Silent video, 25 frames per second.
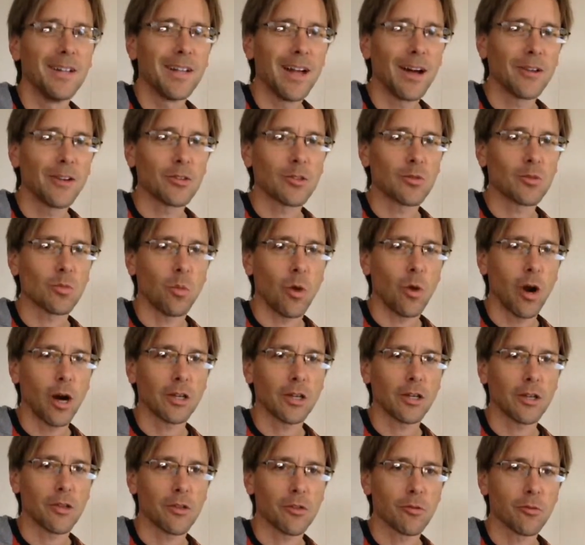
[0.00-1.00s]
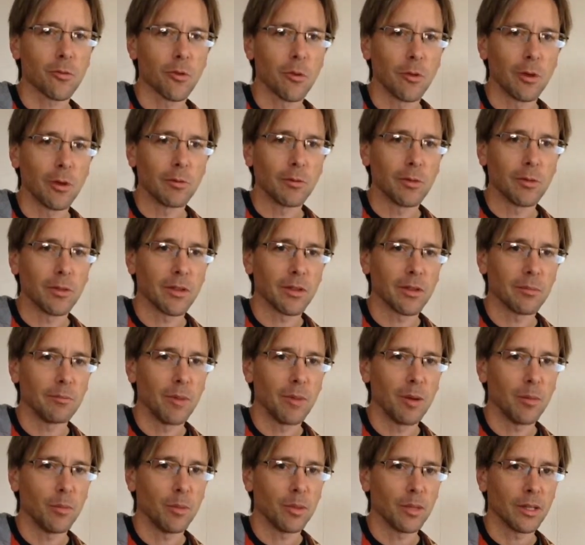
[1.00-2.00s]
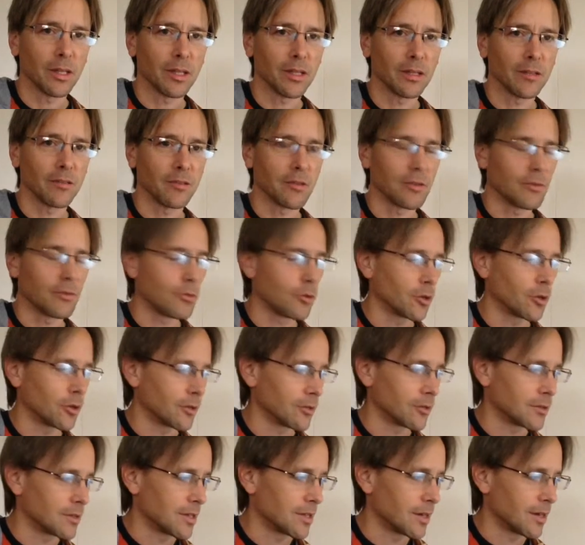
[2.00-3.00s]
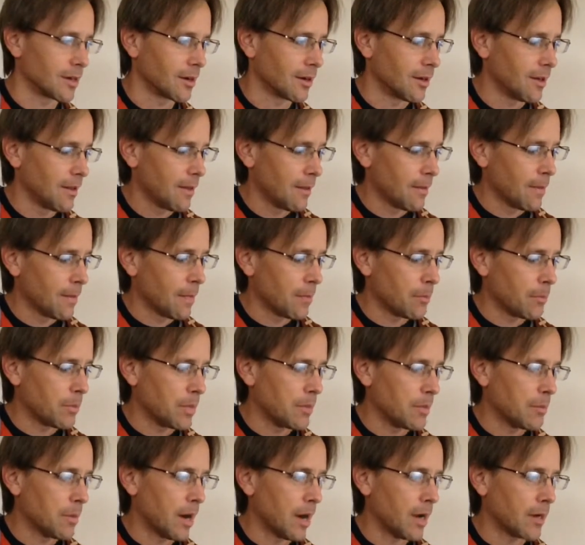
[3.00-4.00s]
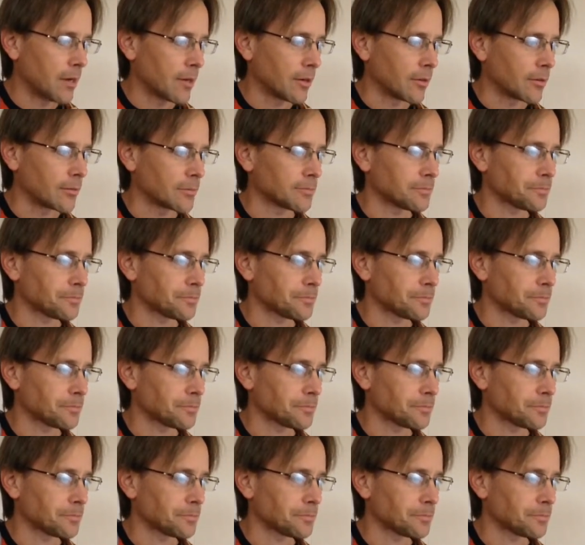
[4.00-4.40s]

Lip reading: I'll just walk you through it with a mumbling of the words there. B minor.